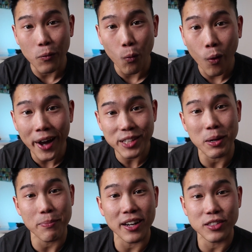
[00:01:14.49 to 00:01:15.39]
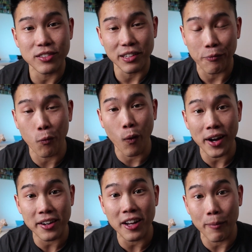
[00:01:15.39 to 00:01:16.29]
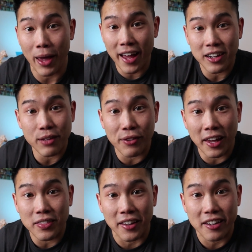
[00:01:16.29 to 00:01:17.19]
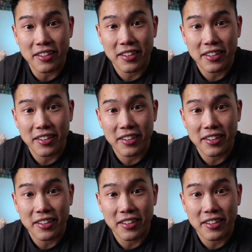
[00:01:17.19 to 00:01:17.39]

Why is my back so stiff? Why did it come? How did it even get there?